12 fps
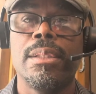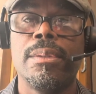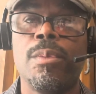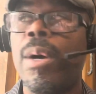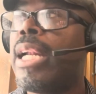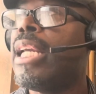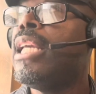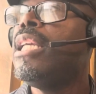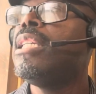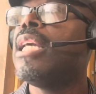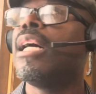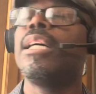Why didn't
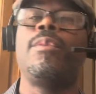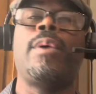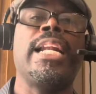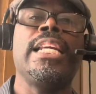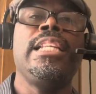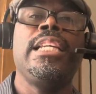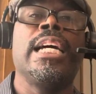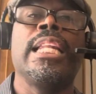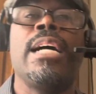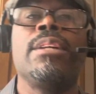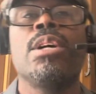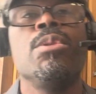he yell
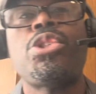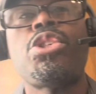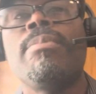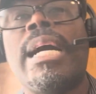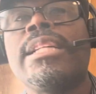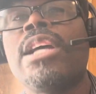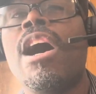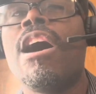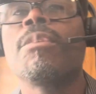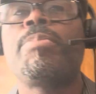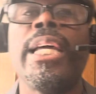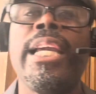out, "Don't shoot my
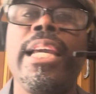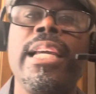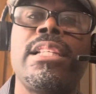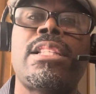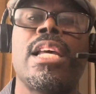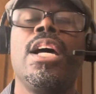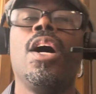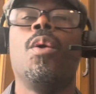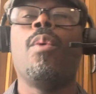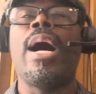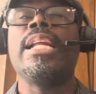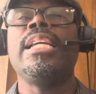dog, please"?
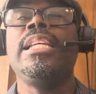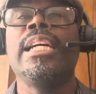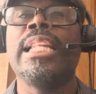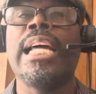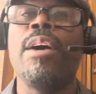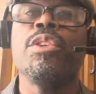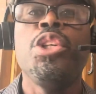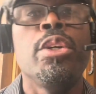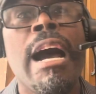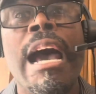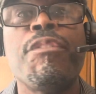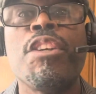Why didn't he yell out, "You
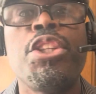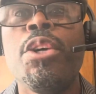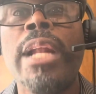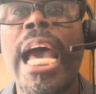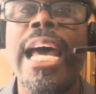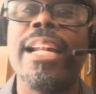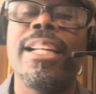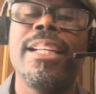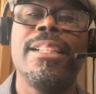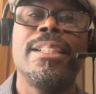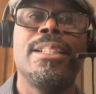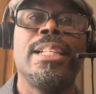don't have to do
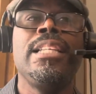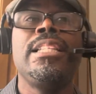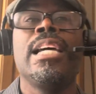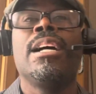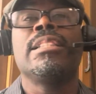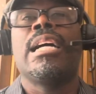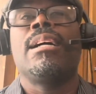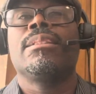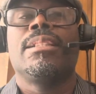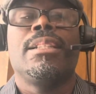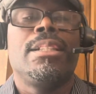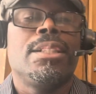that"? He yelled
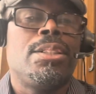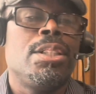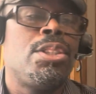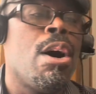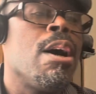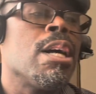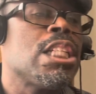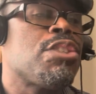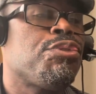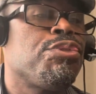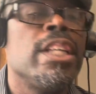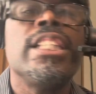out, "The dog is
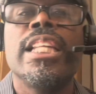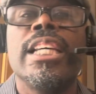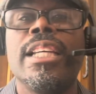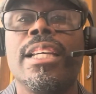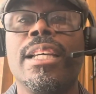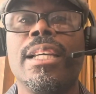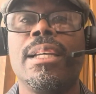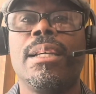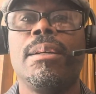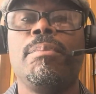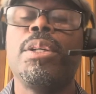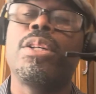friendly,"
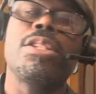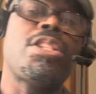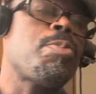because it's